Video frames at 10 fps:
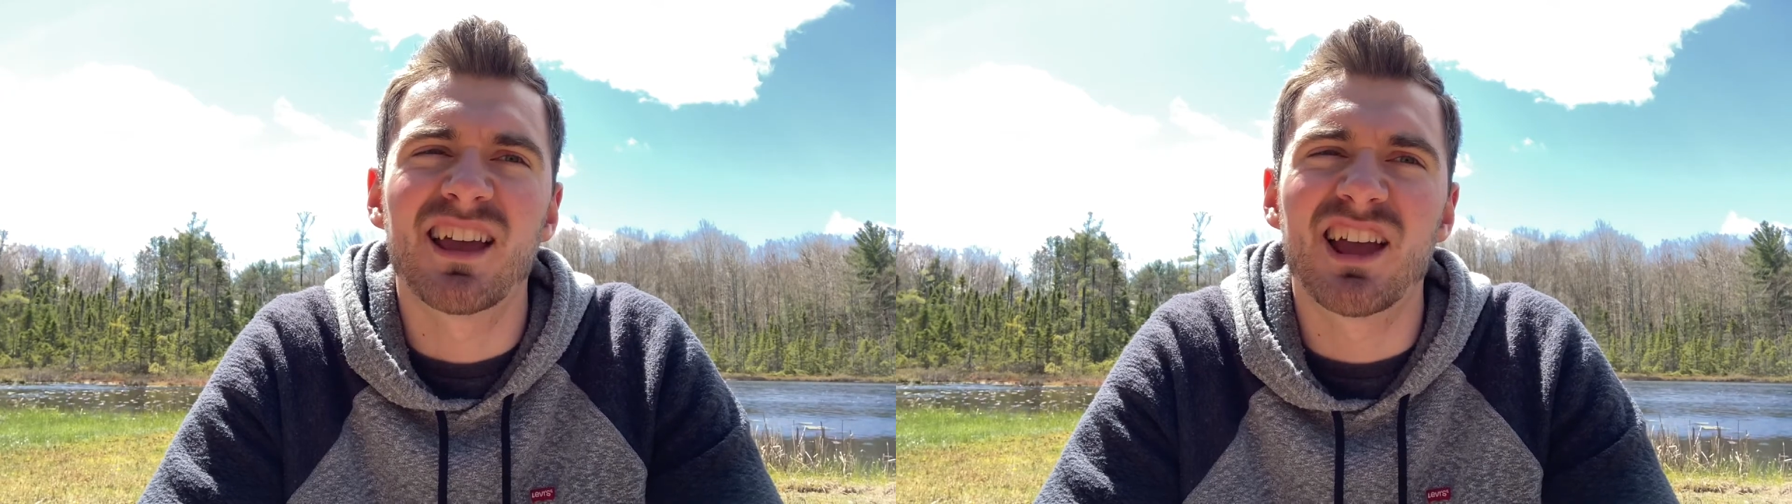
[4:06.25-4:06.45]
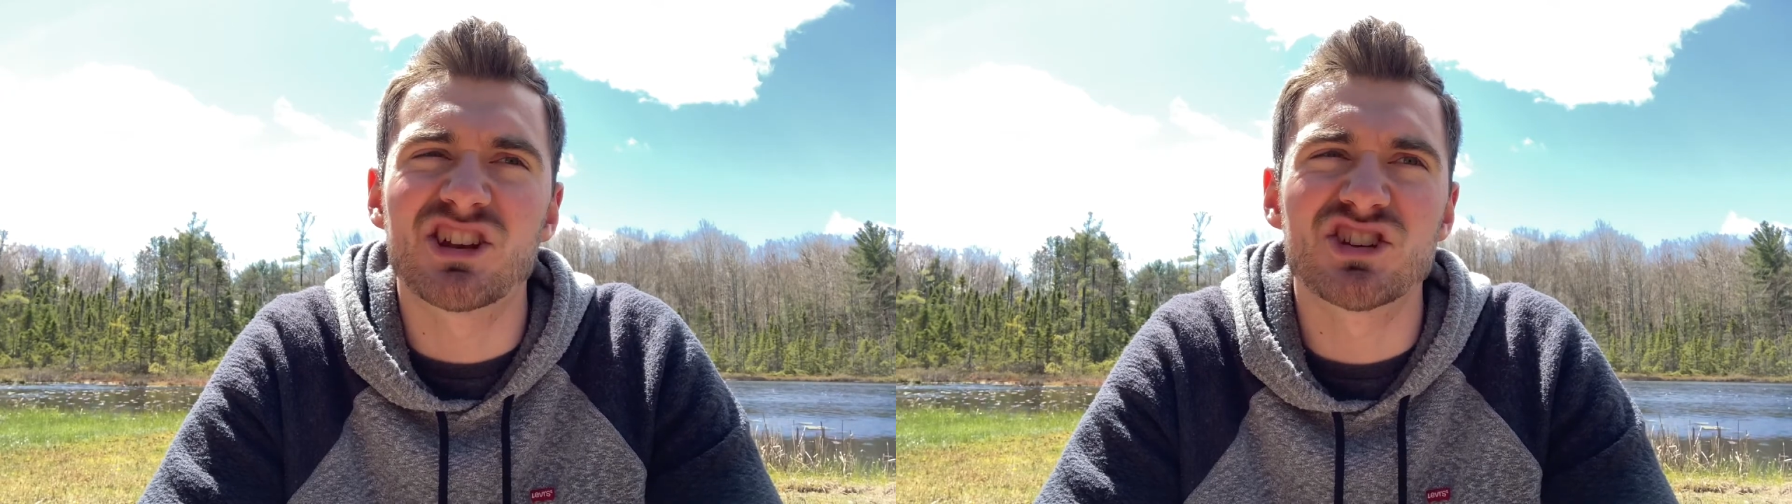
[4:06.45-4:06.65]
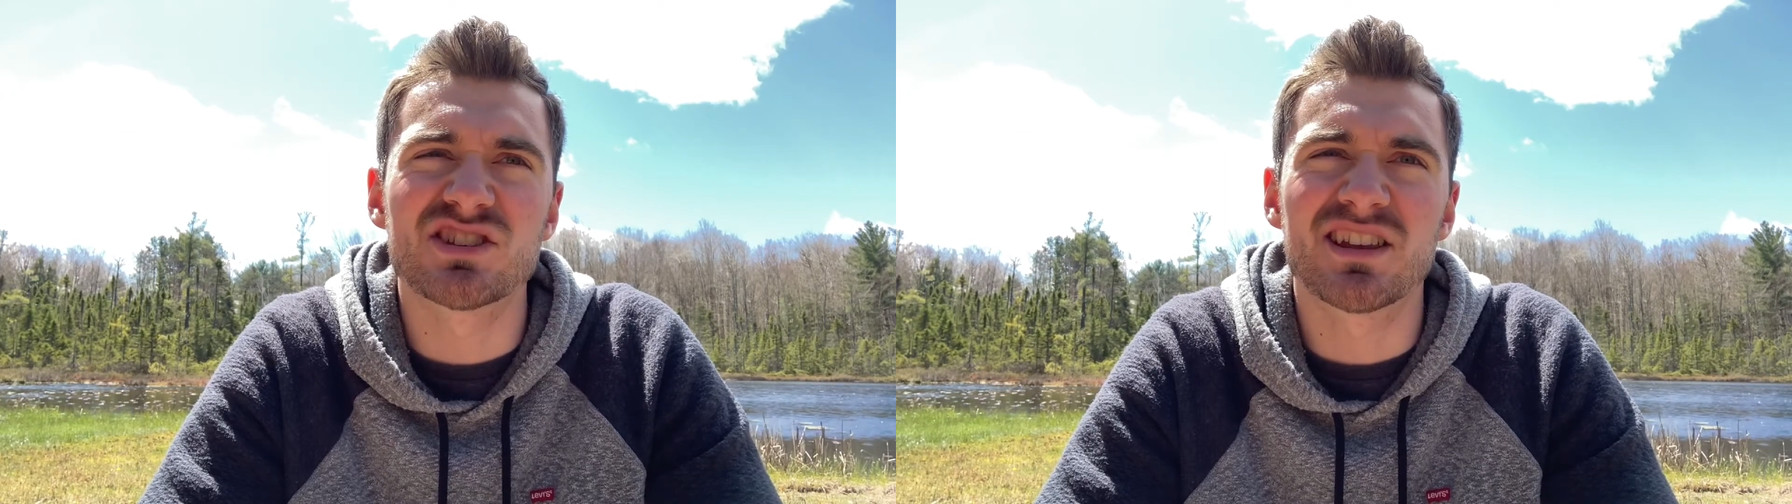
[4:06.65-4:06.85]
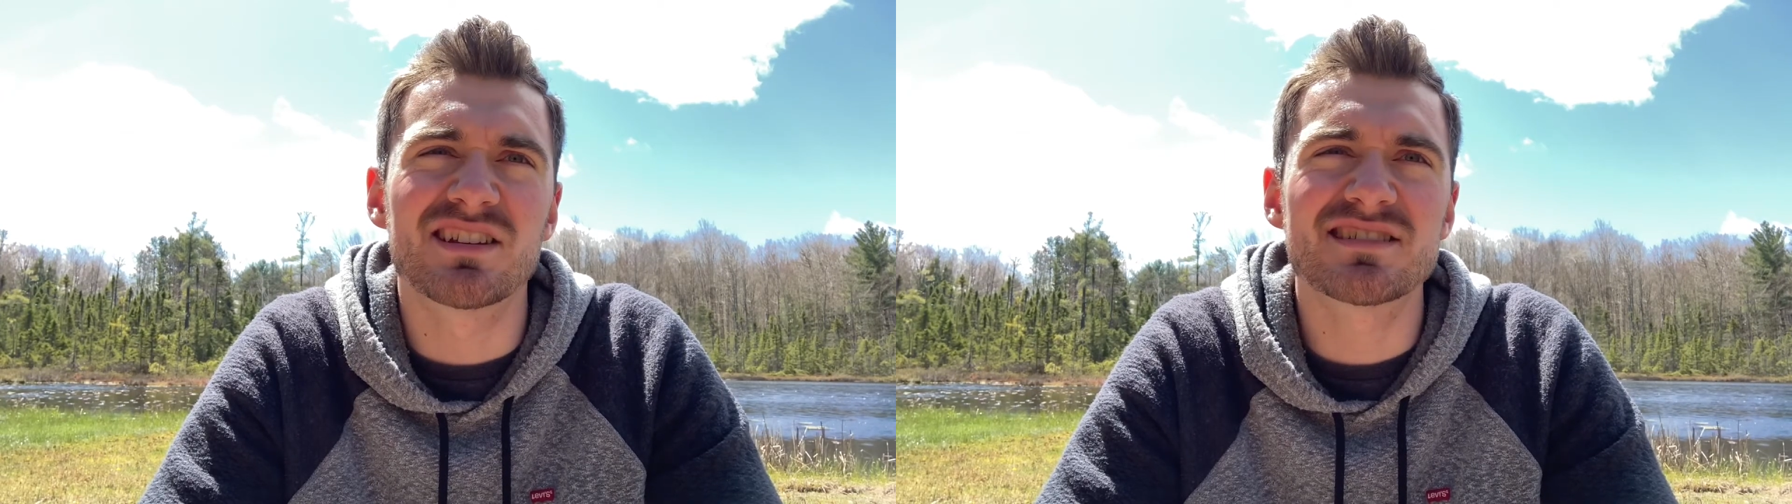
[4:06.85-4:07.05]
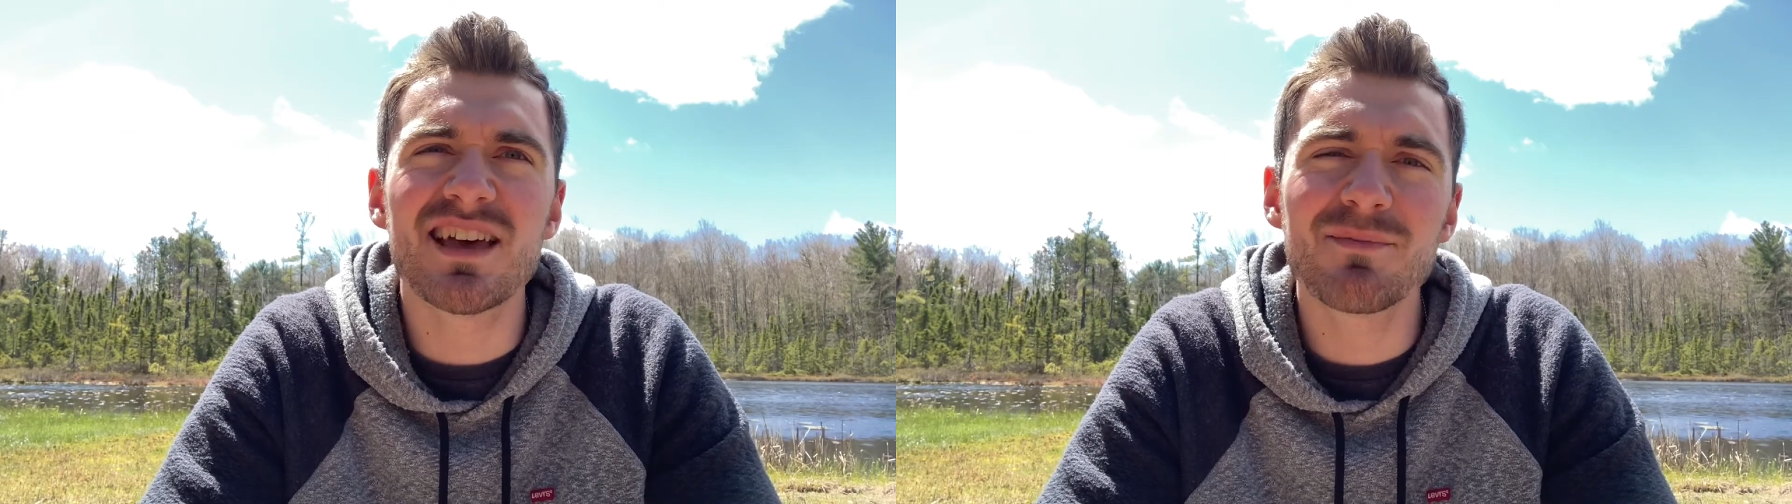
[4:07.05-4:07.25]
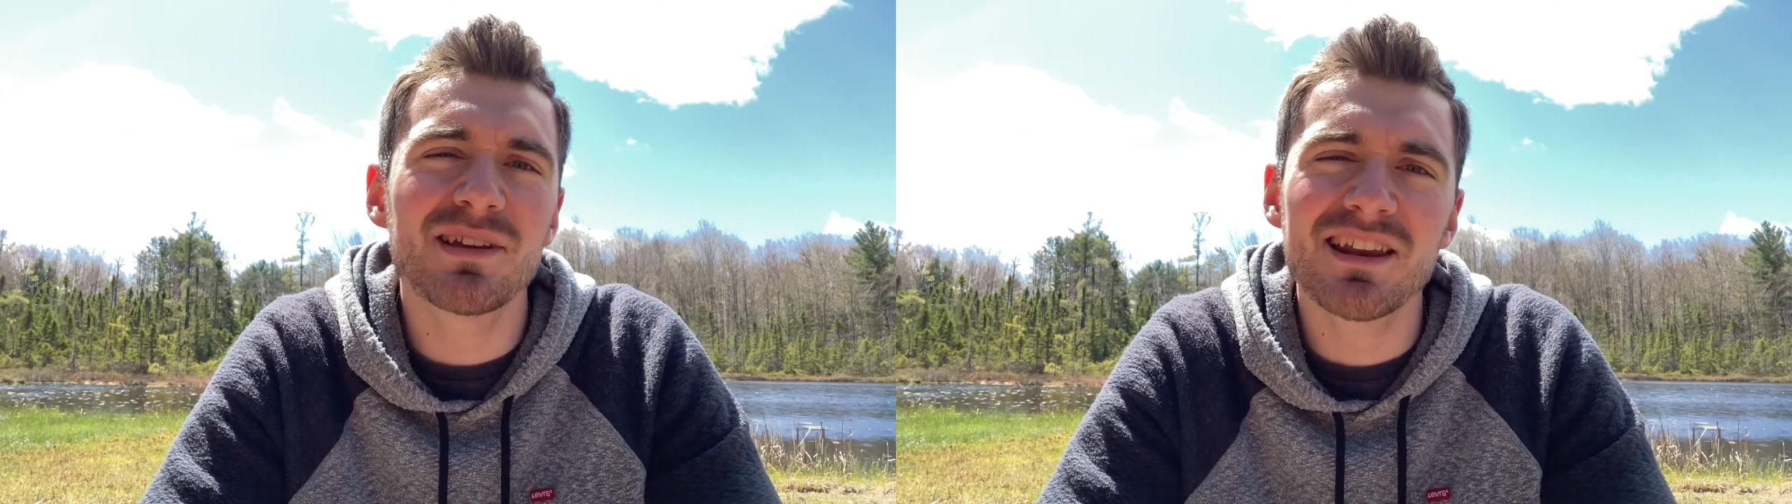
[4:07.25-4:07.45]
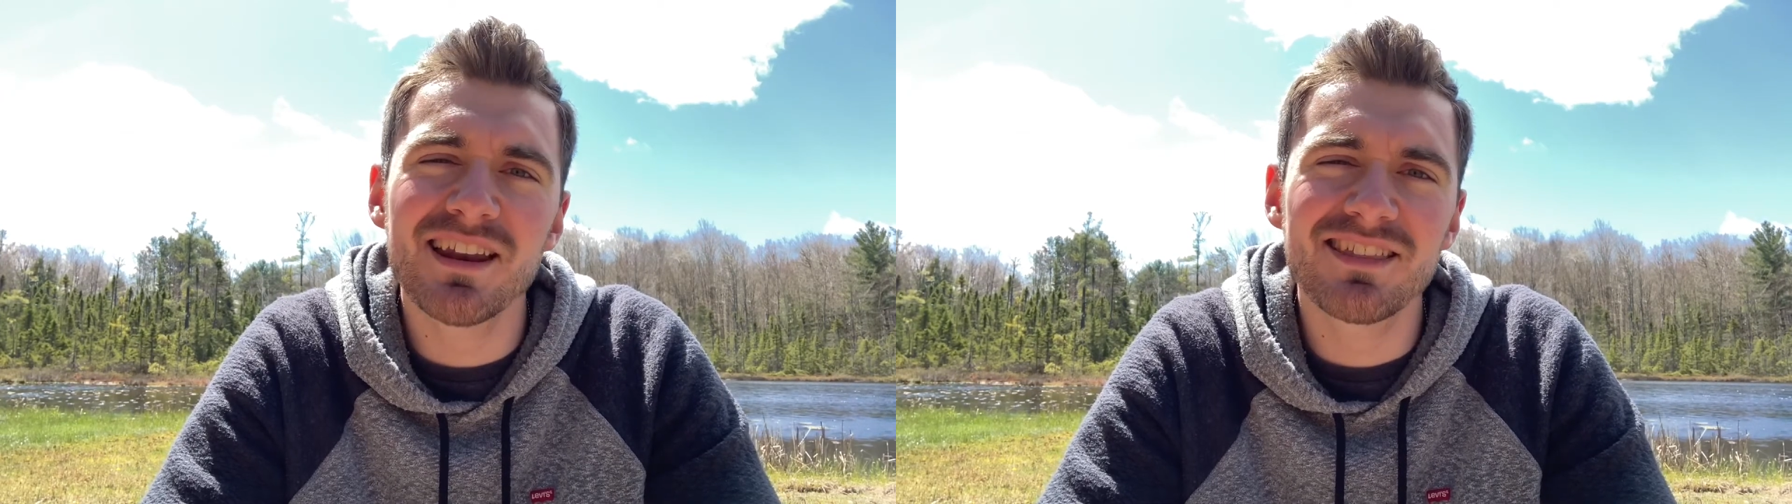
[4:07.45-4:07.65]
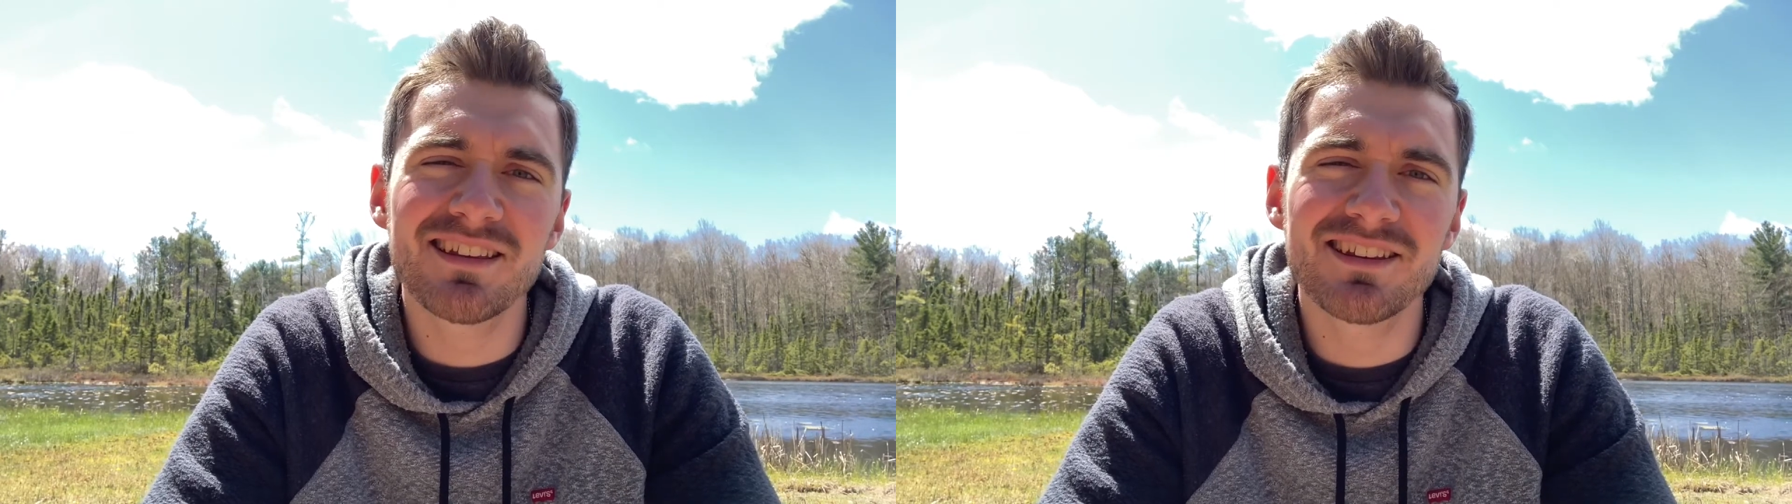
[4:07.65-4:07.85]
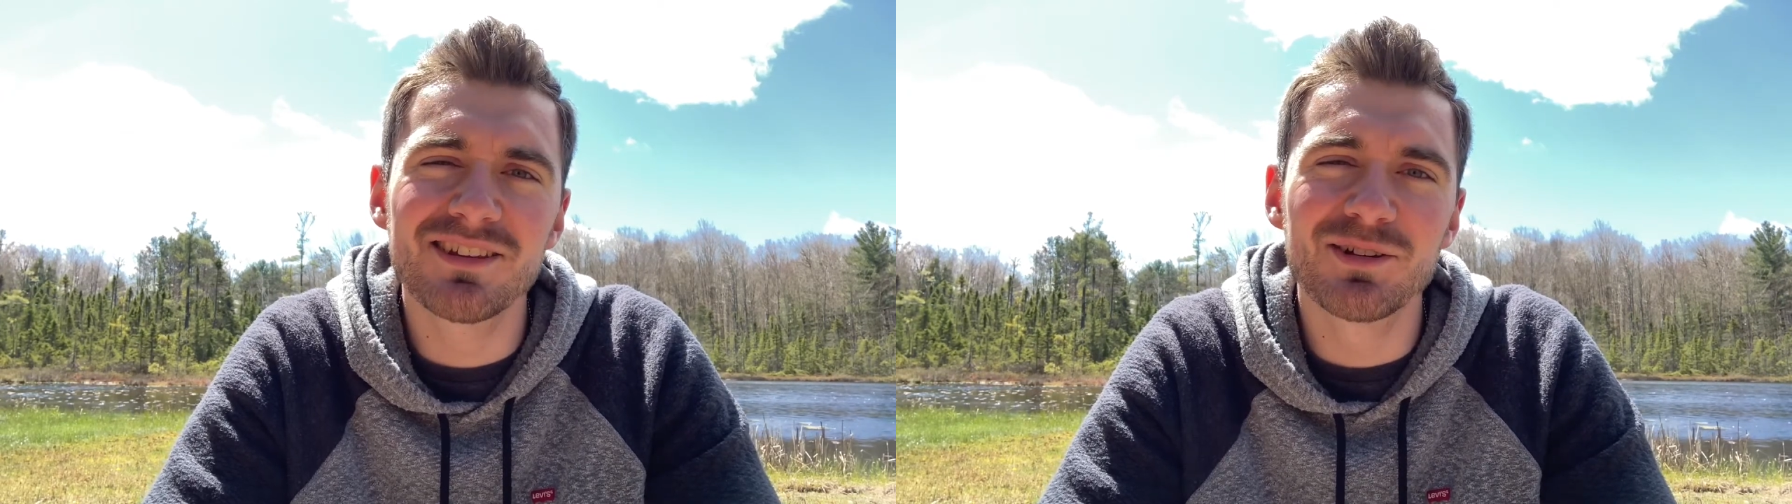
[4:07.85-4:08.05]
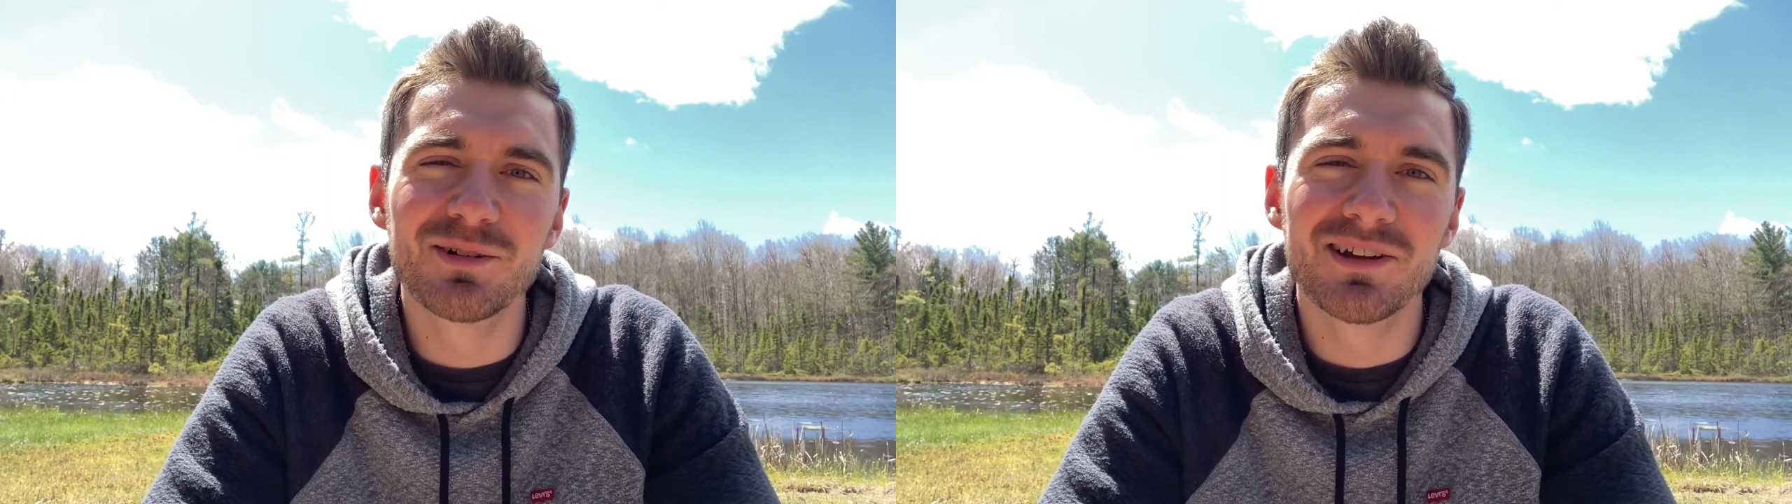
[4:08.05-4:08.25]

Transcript: and she said, does that mean anything to you?